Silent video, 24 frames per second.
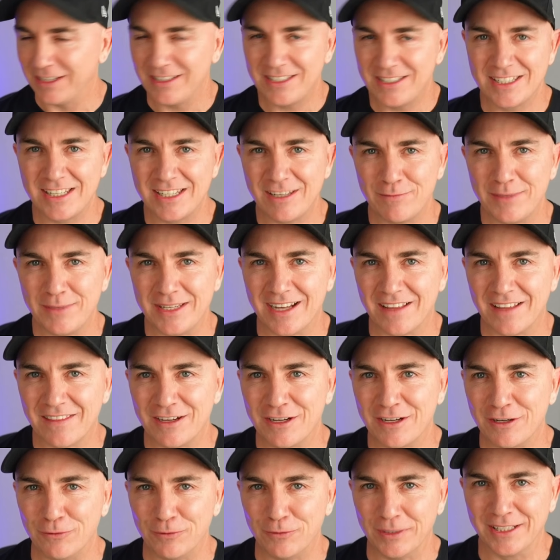Now this is giving me
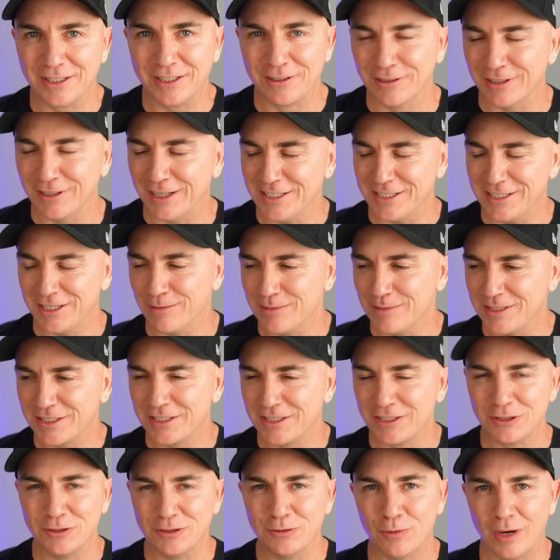another really cool idea. I'm just
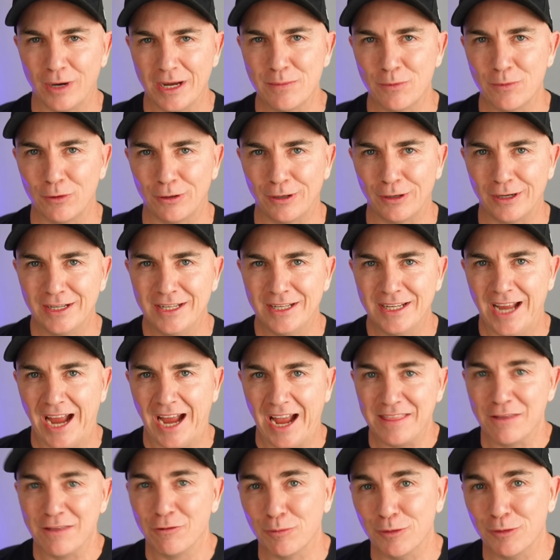gonna do one more
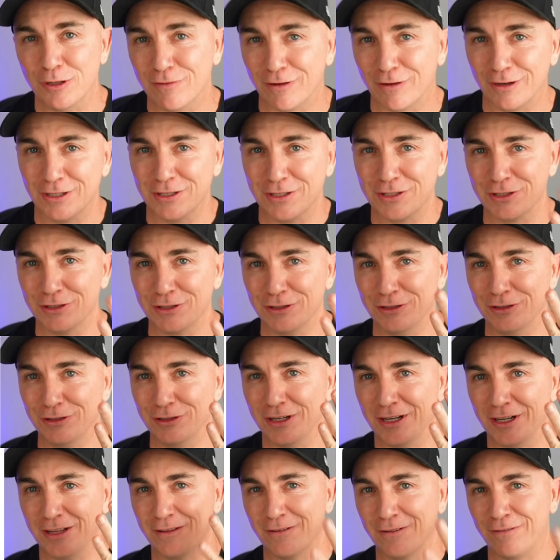and then we'll move on
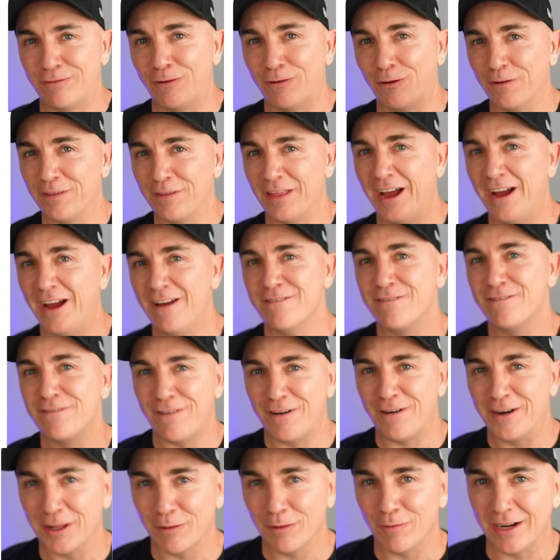to the fourth and
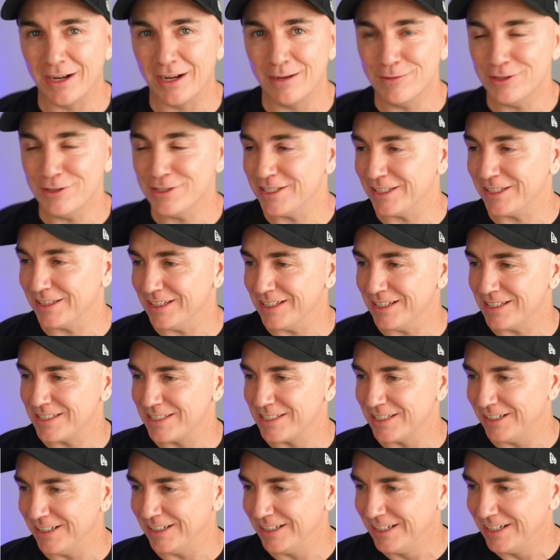final way I'm using this.
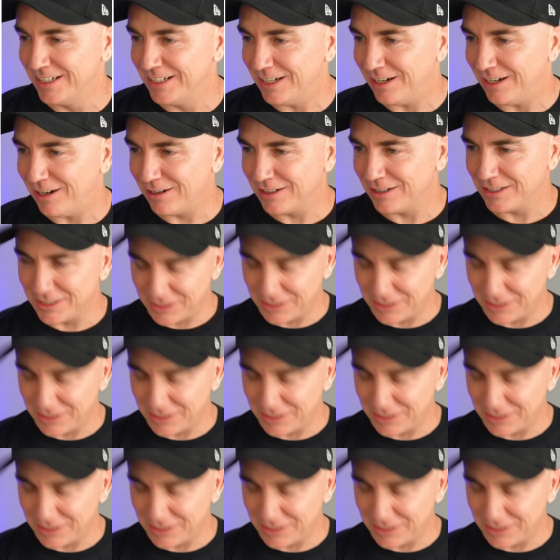So I'm